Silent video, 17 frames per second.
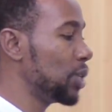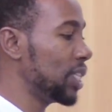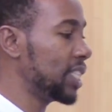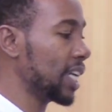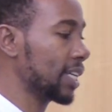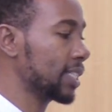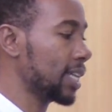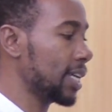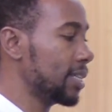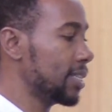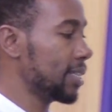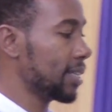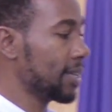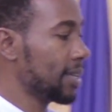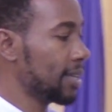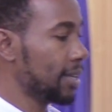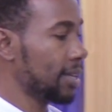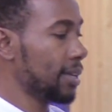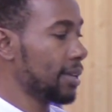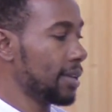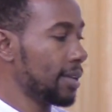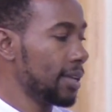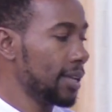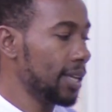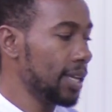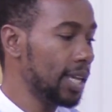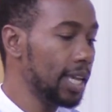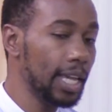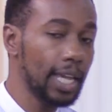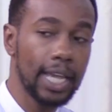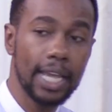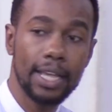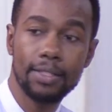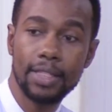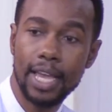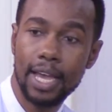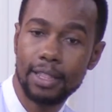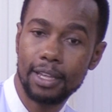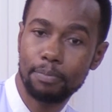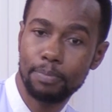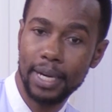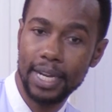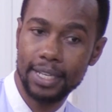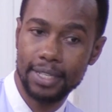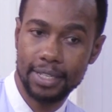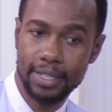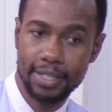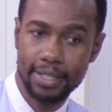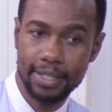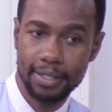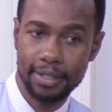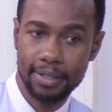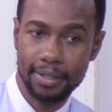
rejected in the other place,